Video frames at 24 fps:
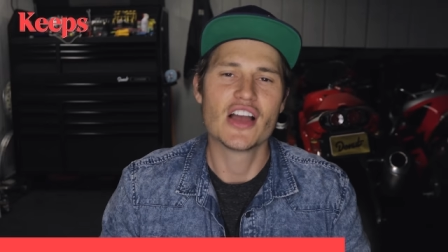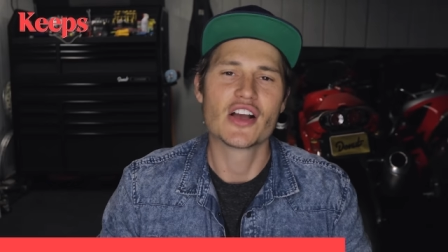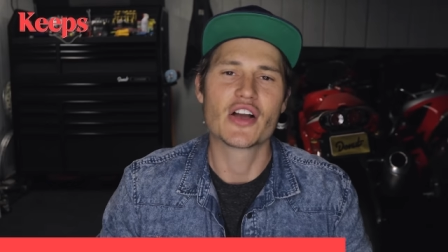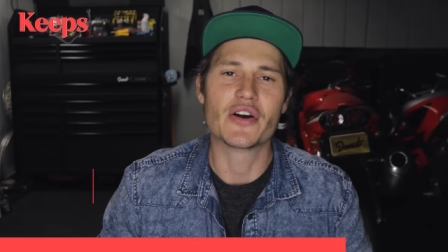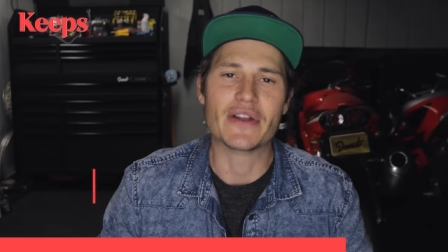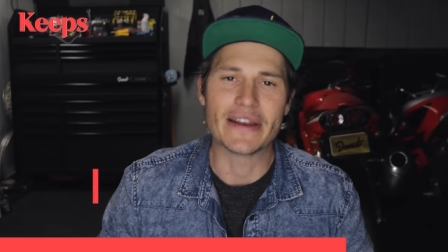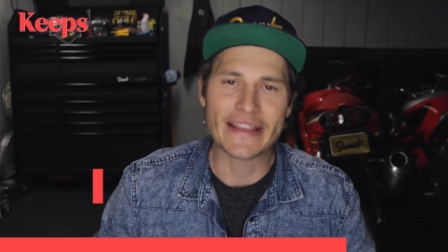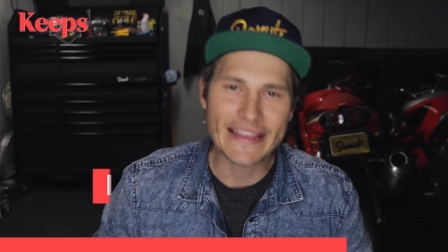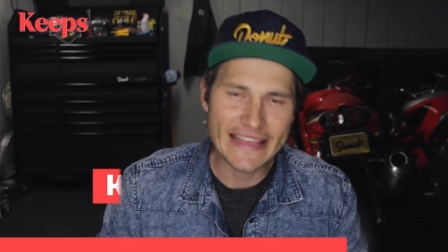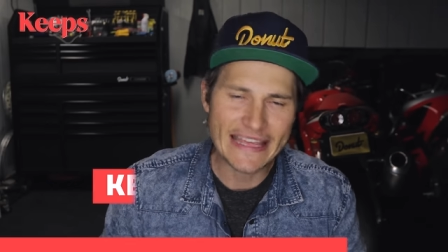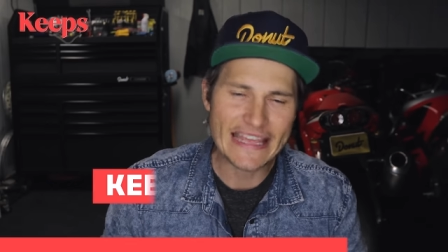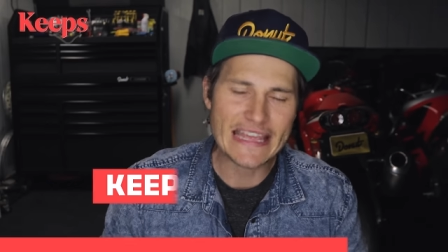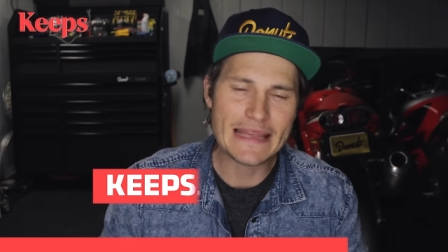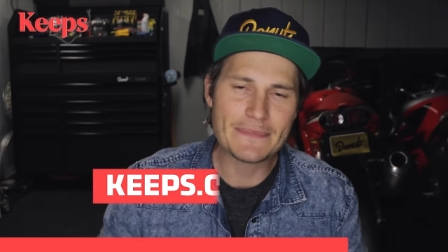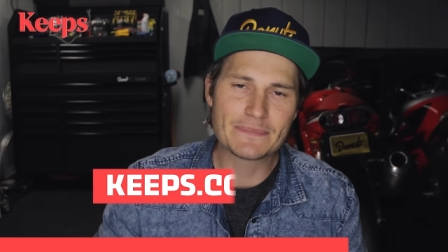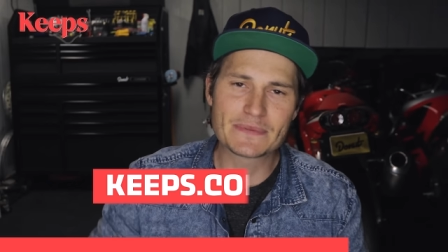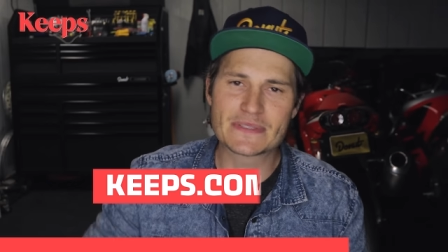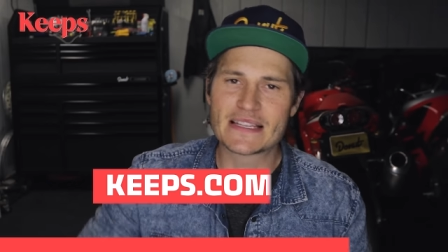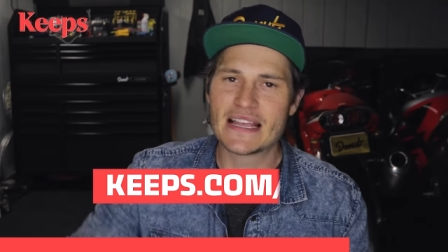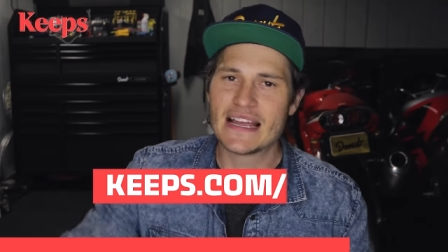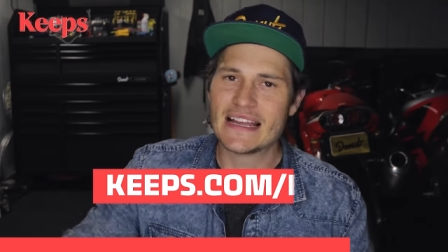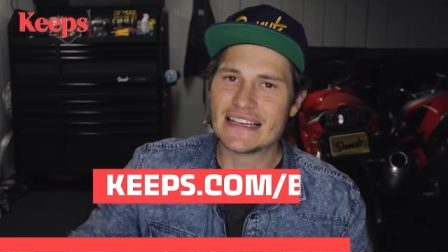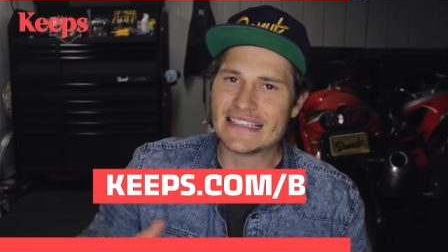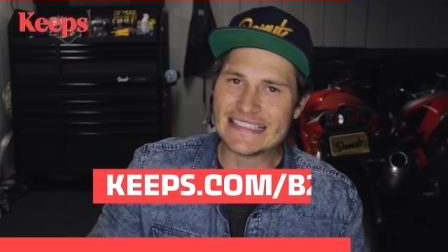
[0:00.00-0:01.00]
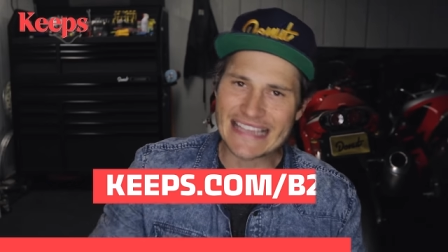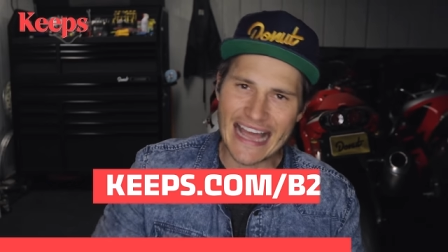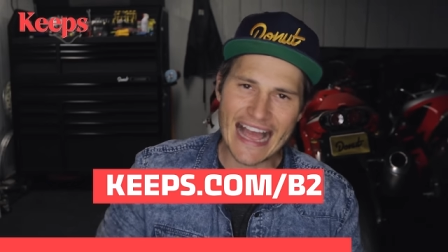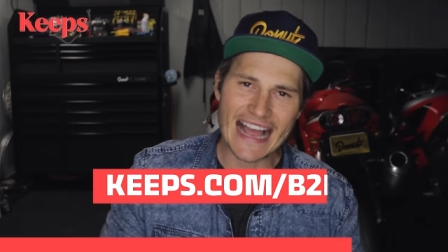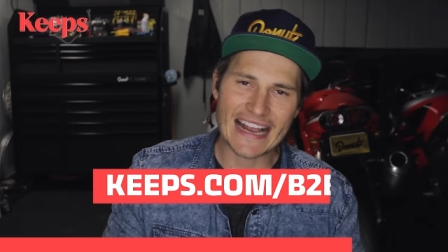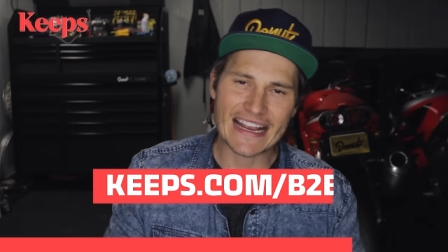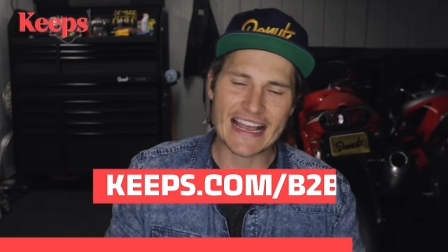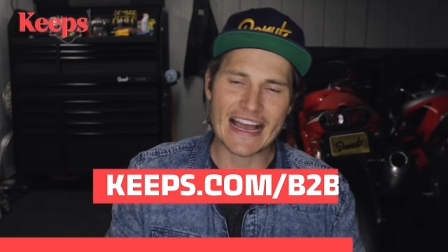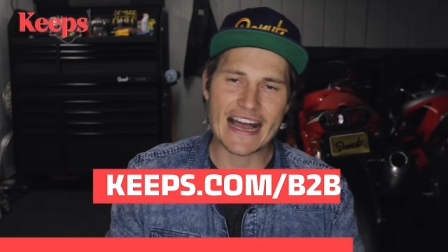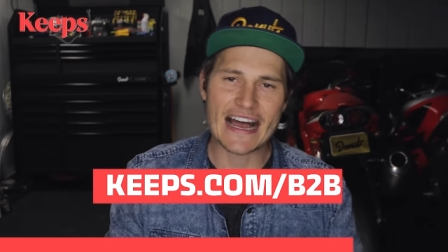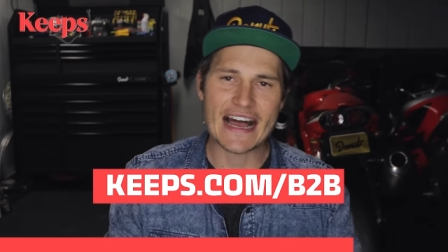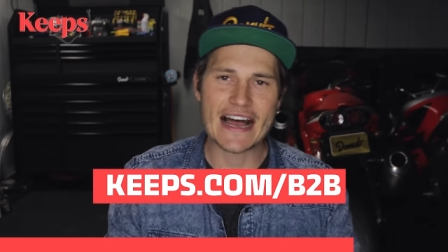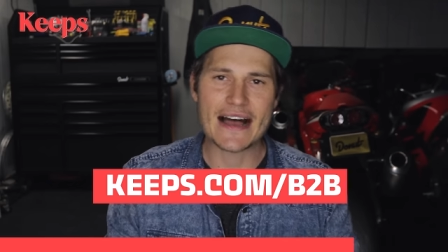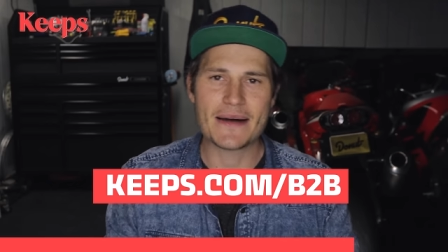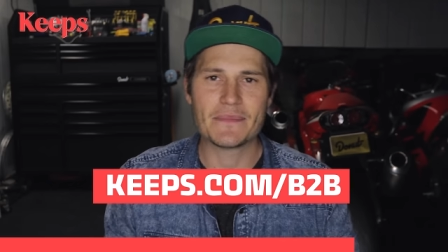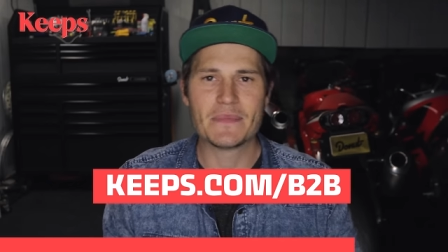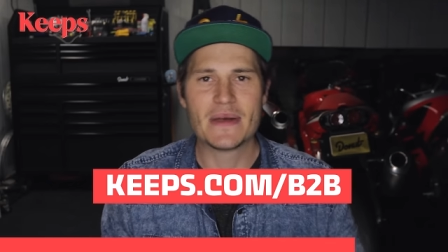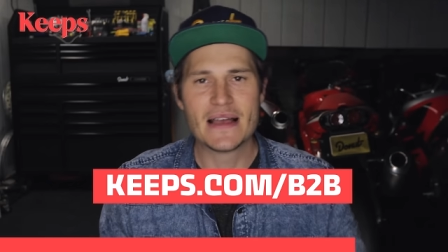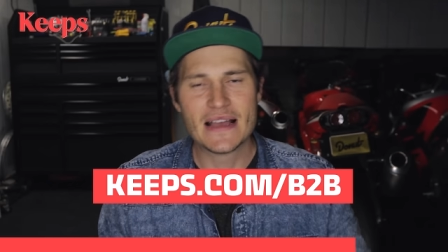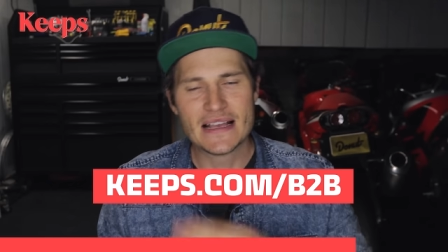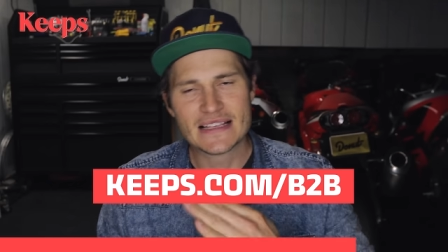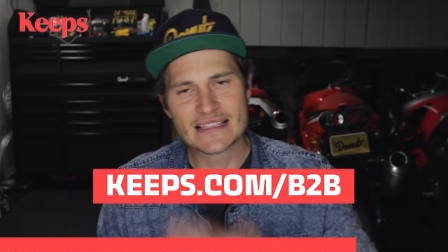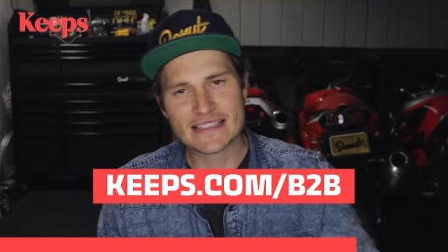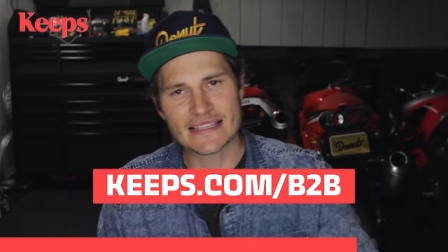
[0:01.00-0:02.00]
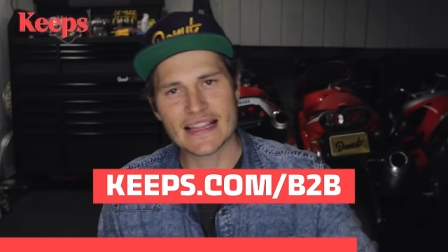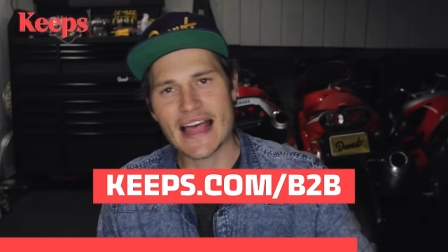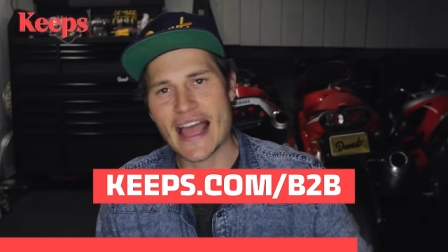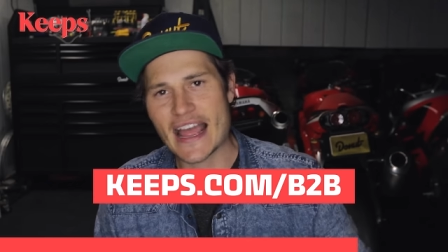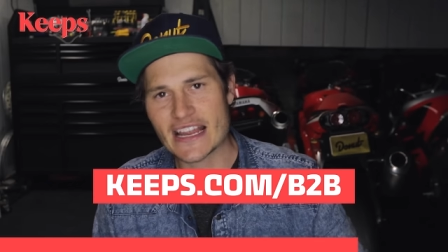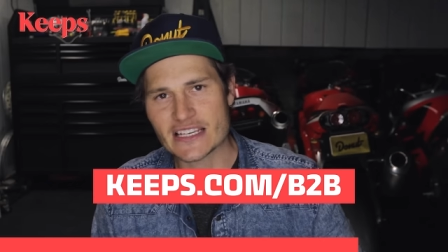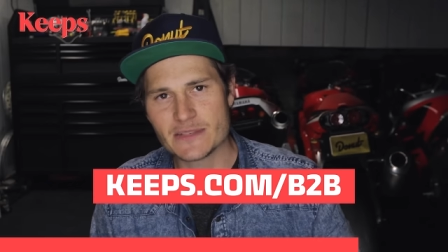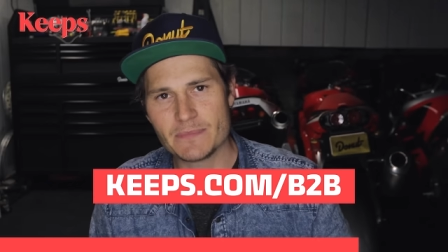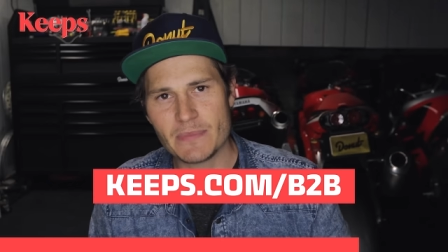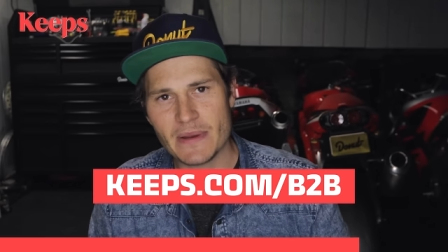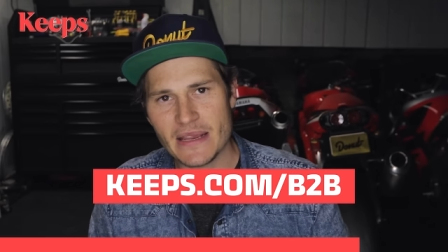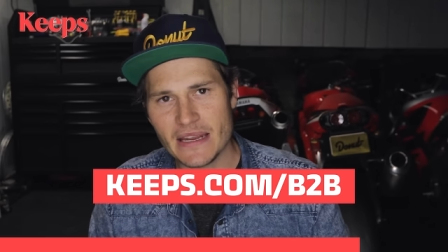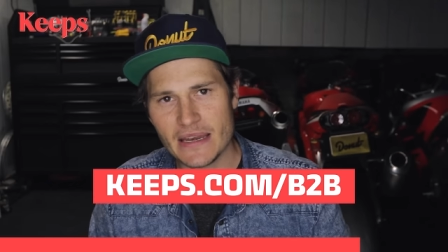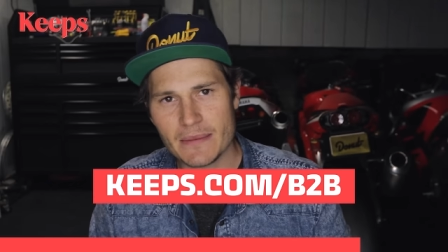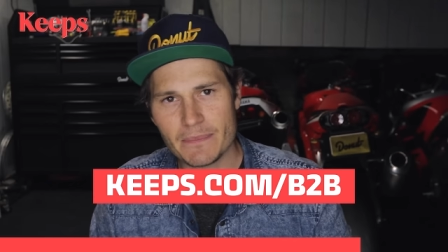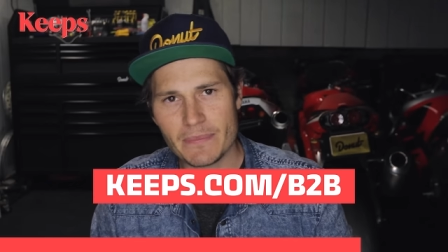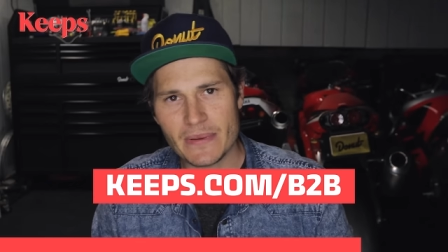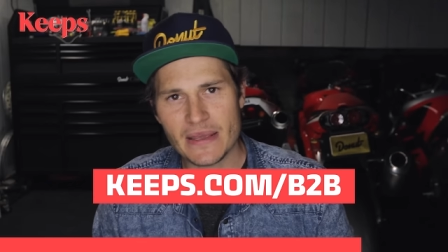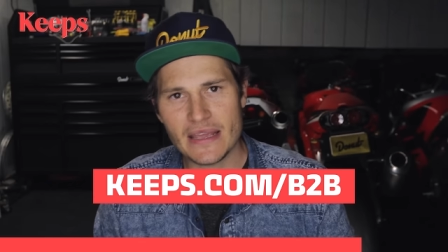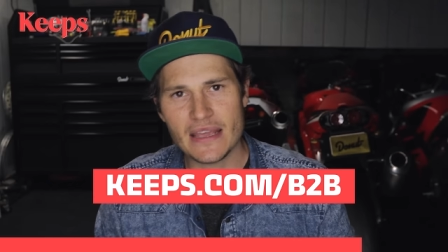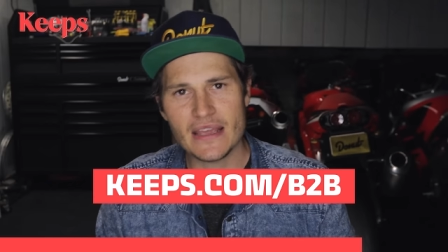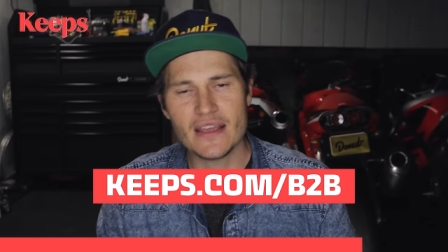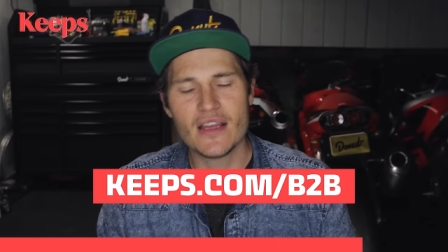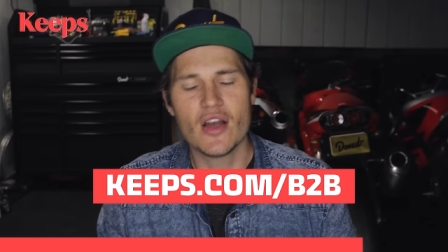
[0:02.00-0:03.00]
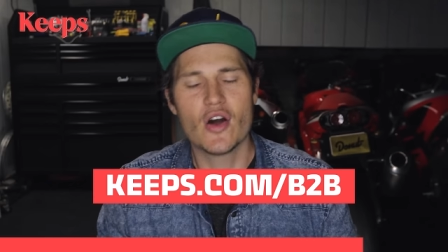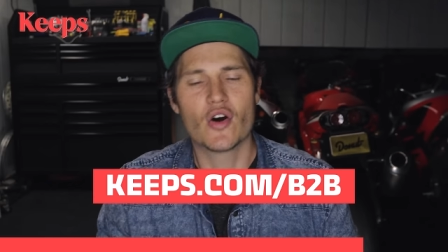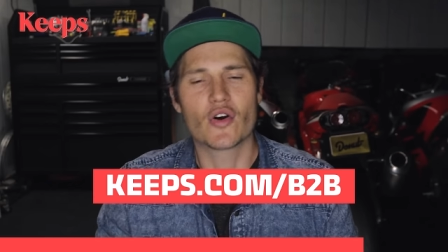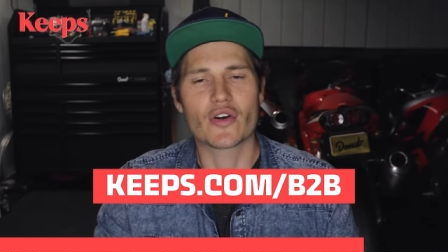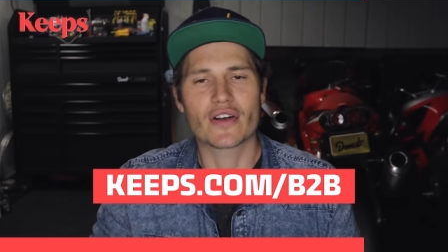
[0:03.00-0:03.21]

go to keeps dot com slash B two B